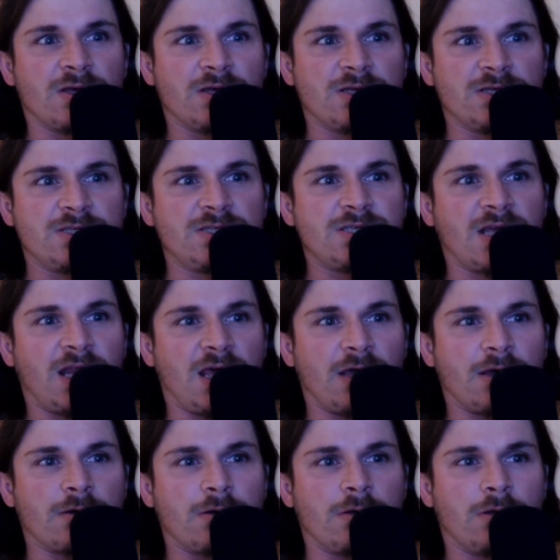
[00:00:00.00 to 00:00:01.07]

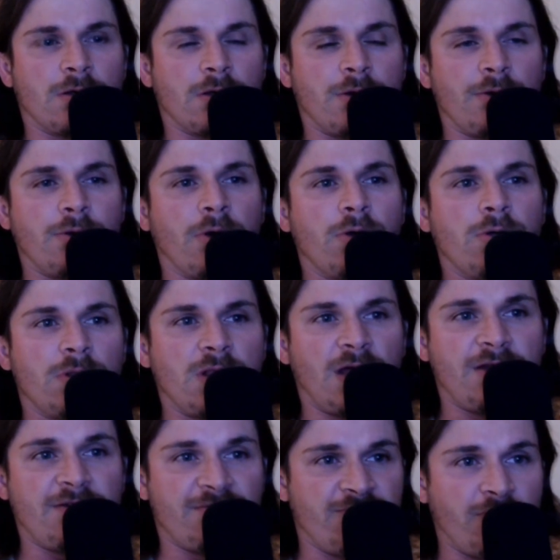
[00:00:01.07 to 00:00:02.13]
sitting null
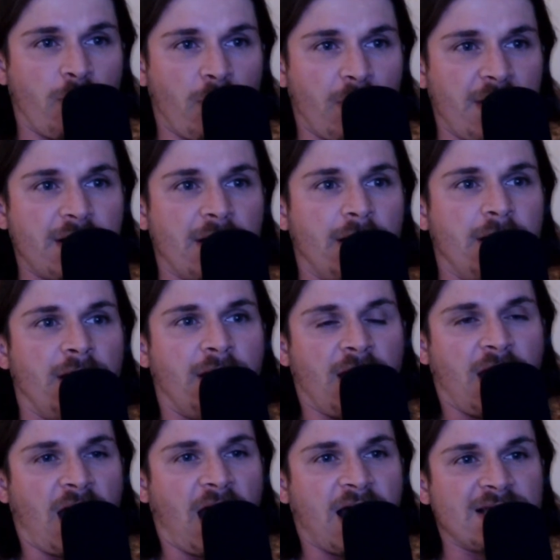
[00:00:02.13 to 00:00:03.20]
and void
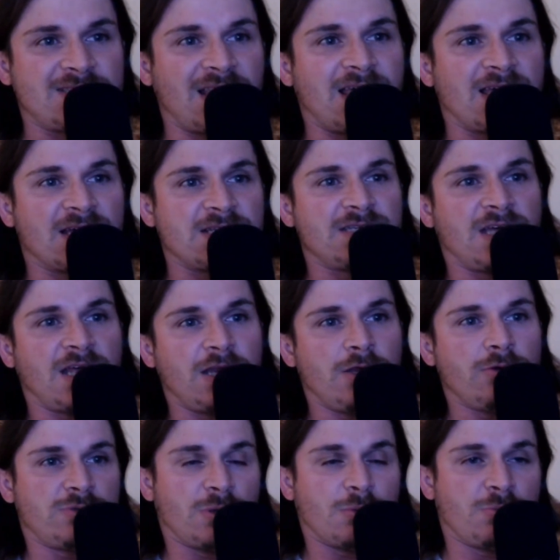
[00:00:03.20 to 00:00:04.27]
as they
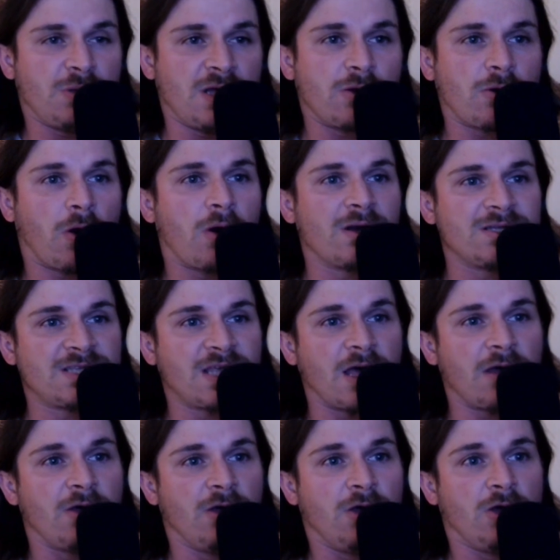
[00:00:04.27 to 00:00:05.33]
continue to play cards
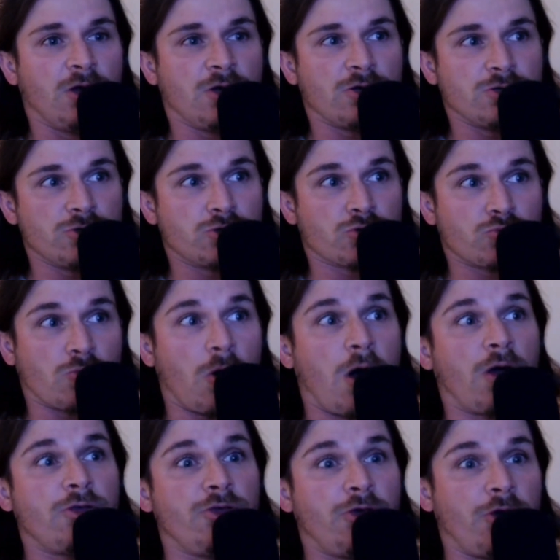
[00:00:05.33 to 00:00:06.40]
that
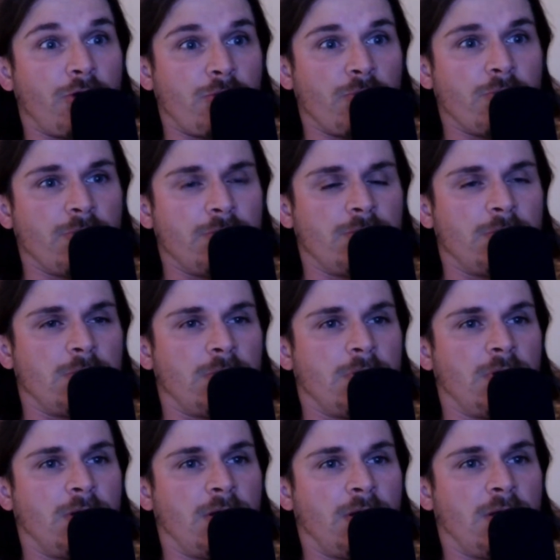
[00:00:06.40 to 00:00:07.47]
draw you
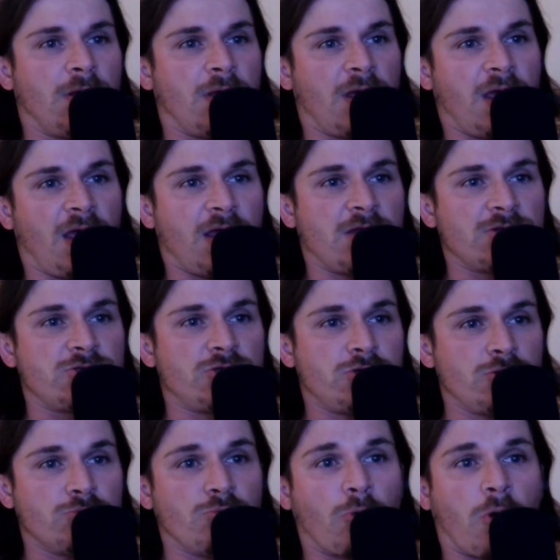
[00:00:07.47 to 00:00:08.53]

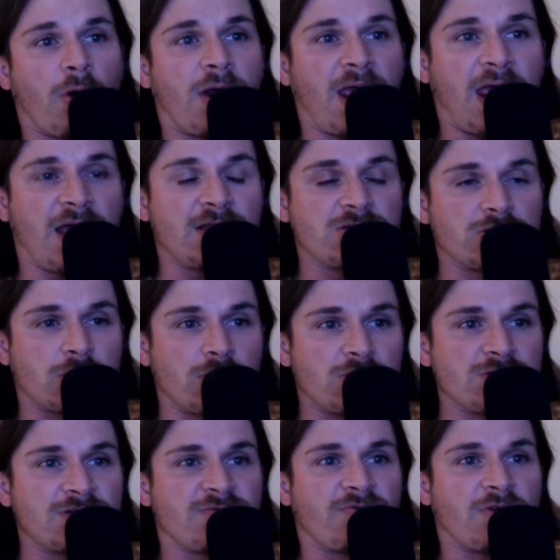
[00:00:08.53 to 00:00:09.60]
into more
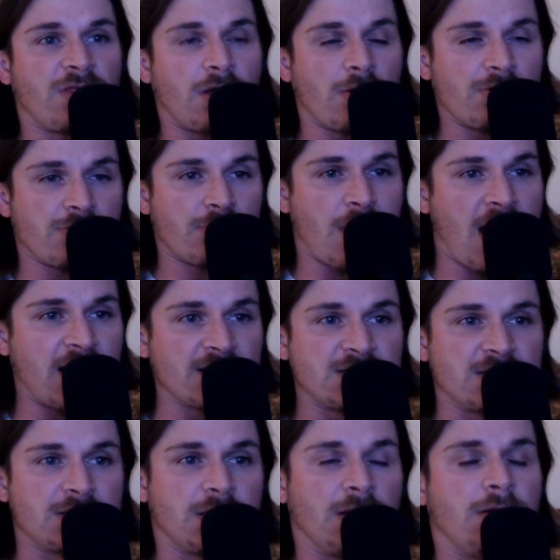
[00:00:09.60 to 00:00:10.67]
answers for their
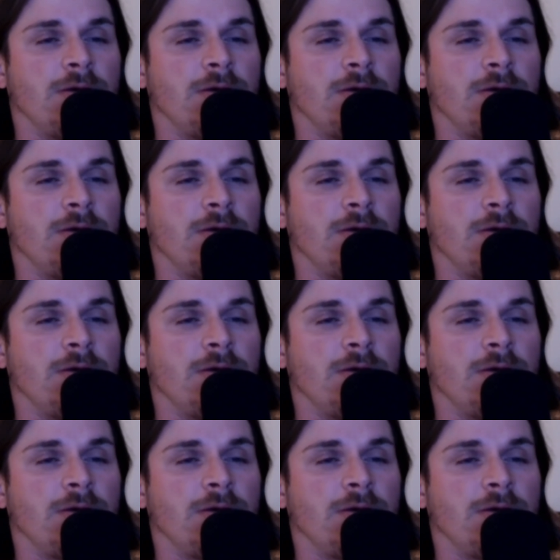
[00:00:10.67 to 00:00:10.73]
threats.